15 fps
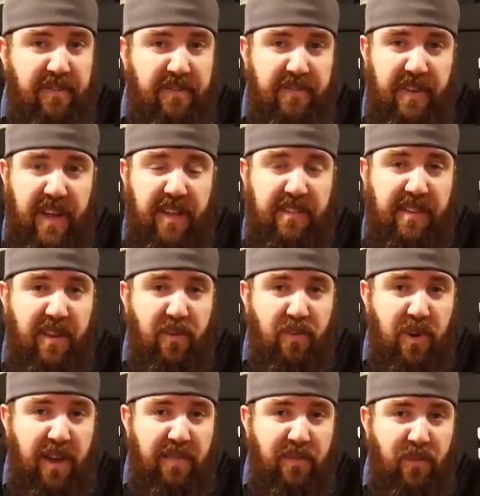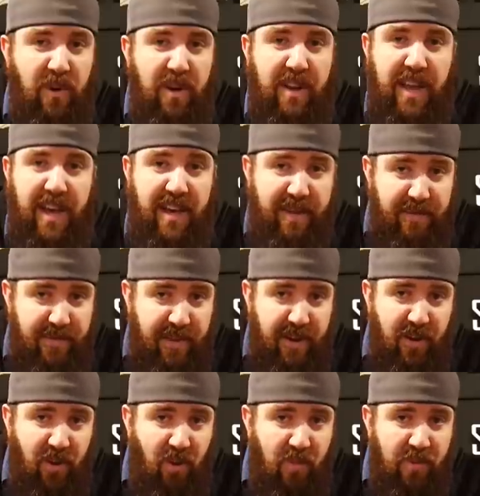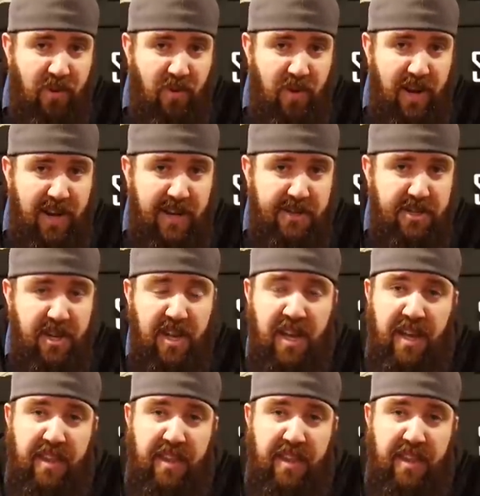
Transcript: fancy race work out of their home garage.